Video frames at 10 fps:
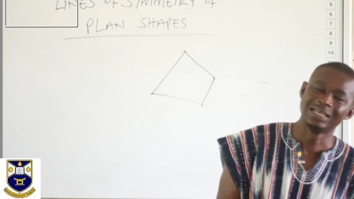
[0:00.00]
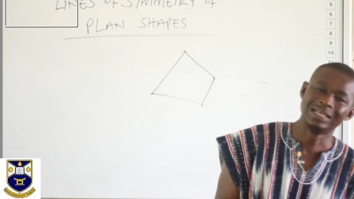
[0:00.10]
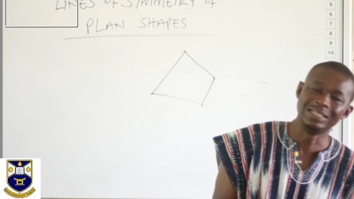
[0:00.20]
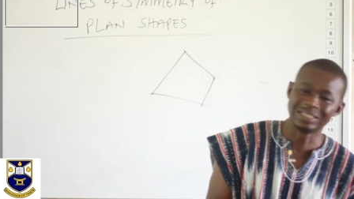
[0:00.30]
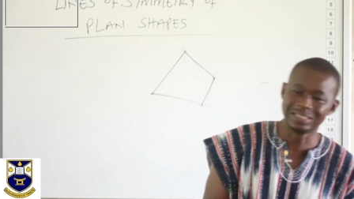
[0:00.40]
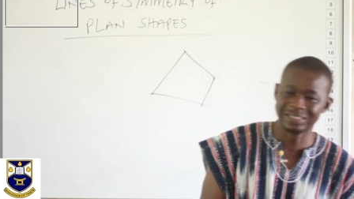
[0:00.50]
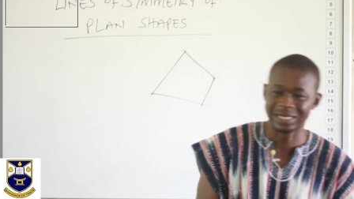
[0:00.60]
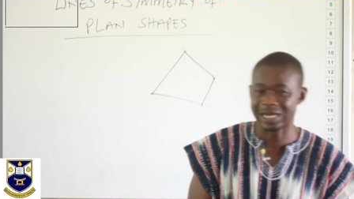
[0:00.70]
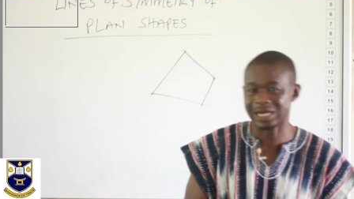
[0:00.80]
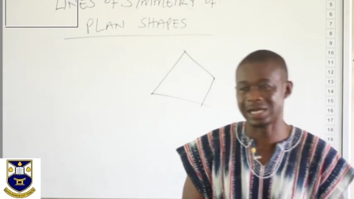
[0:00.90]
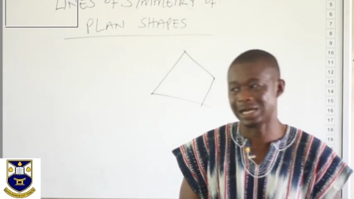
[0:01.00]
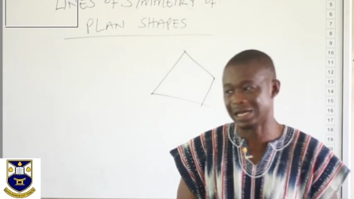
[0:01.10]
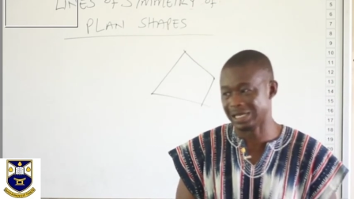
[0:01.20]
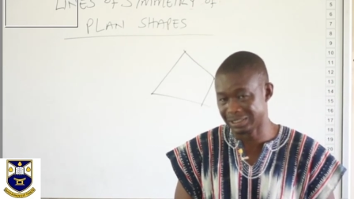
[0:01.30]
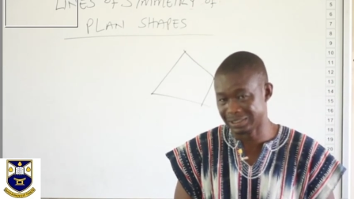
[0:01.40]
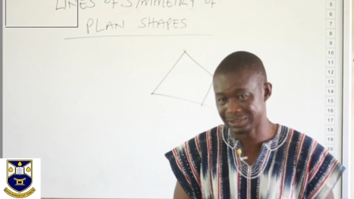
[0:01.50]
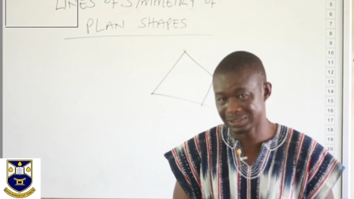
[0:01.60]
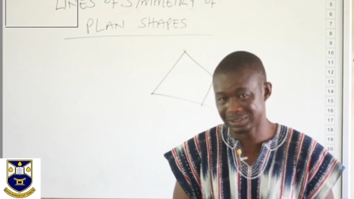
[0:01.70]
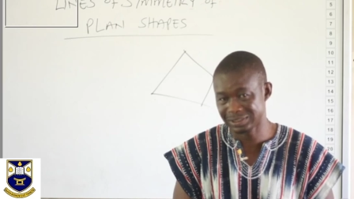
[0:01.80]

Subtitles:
interior angles.